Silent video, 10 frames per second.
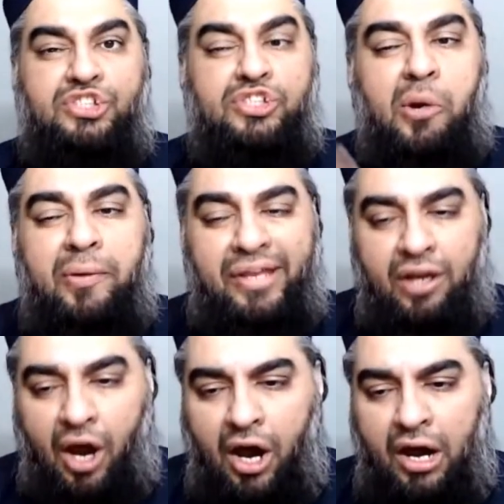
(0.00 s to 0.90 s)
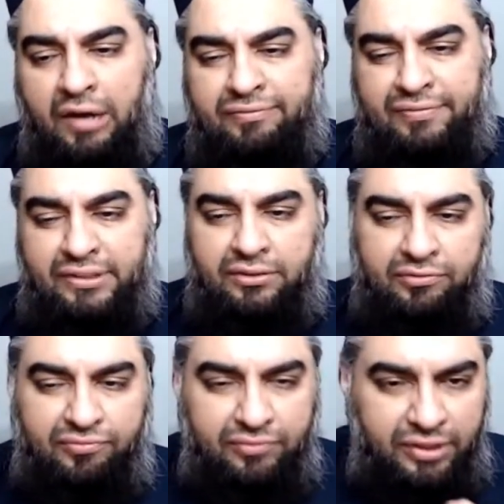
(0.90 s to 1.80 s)
showing off,
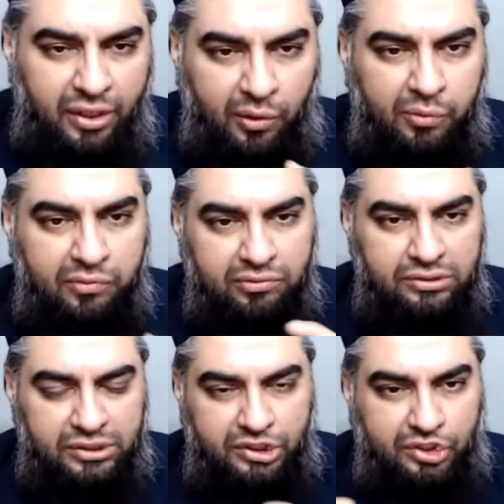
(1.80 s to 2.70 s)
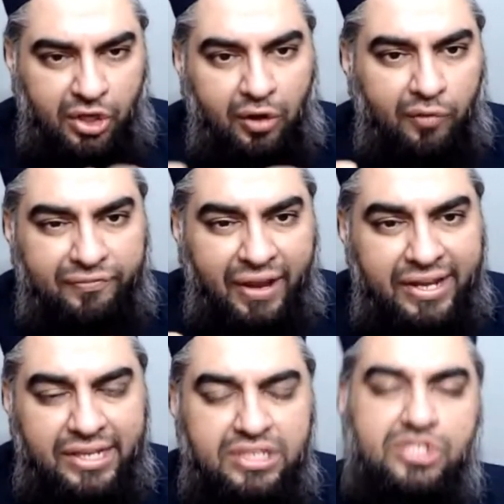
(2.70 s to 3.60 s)
and, you know, the struggle,
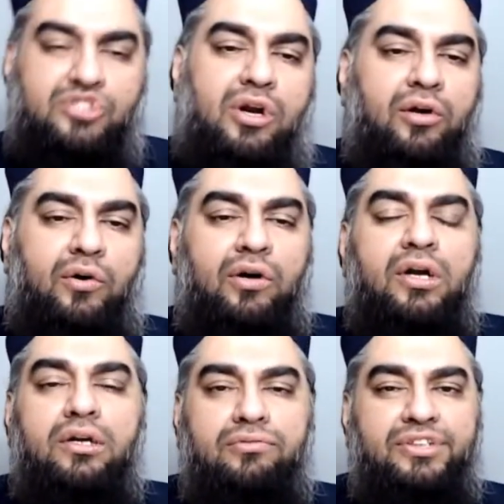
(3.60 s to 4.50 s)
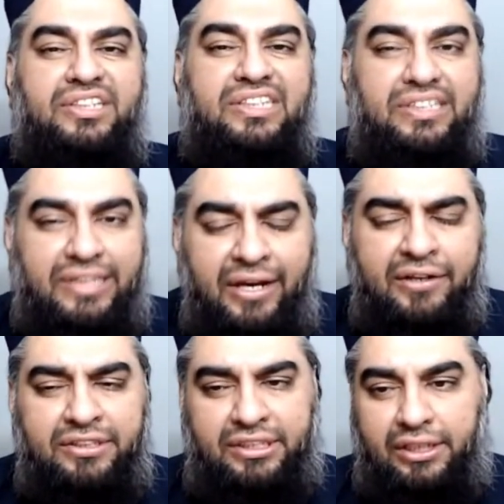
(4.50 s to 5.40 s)
fighting the struggle for
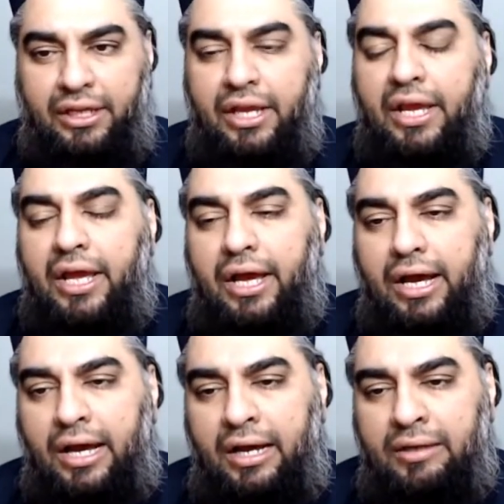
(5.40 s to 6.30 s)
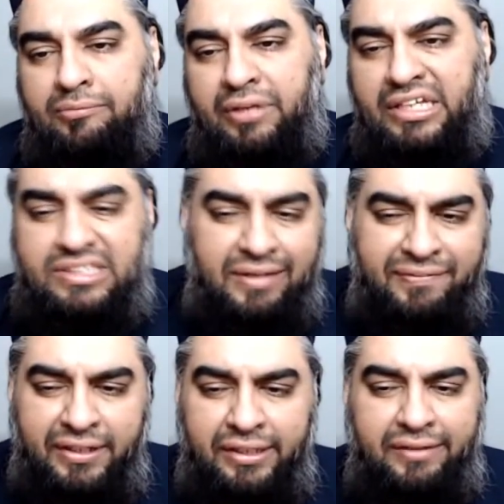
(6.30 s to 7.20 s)
sincerity is
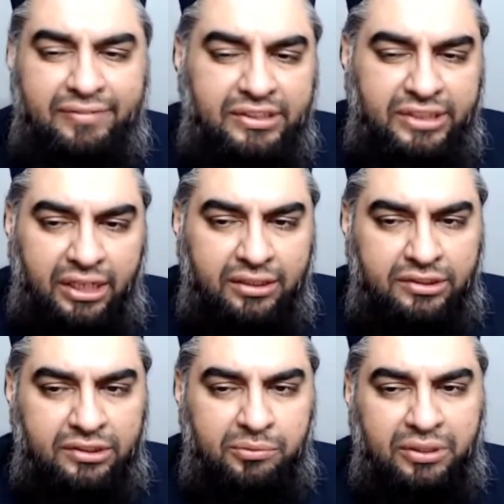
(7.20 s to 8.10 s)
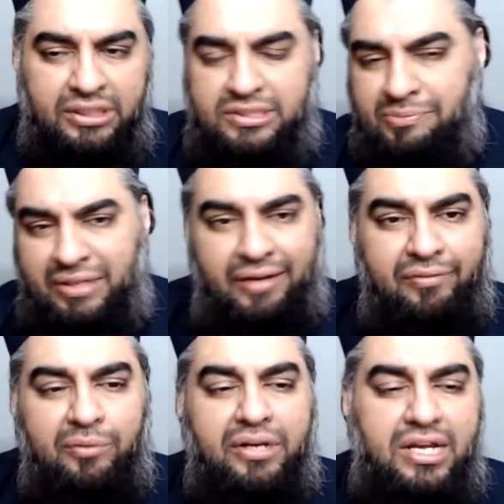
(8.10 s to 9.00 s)
definitely a very challenging one and something
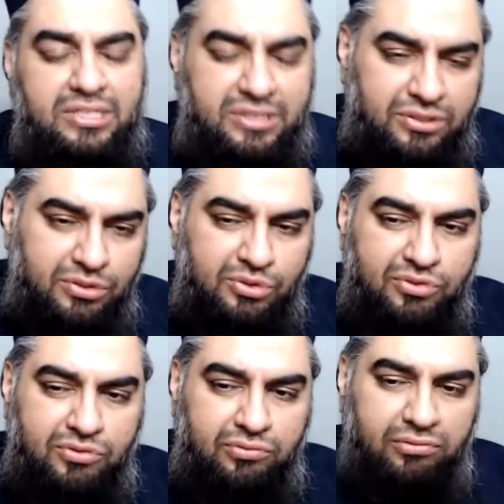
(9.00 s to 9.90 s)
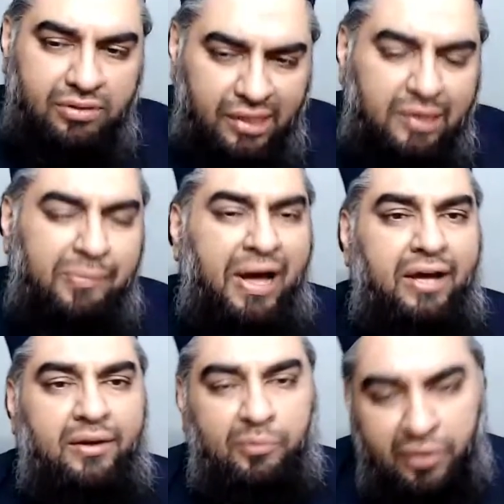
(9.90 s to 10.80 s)
everyone has to think
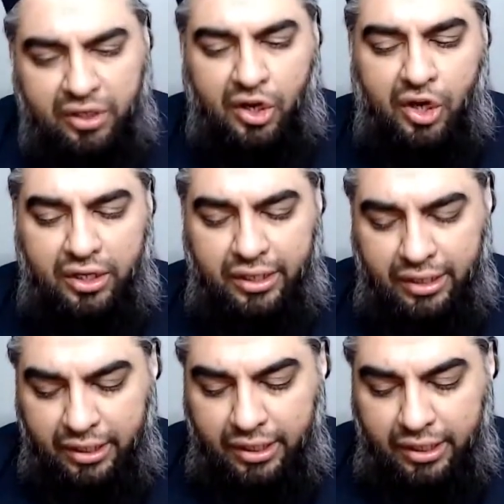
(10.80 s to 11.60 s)
about and work on.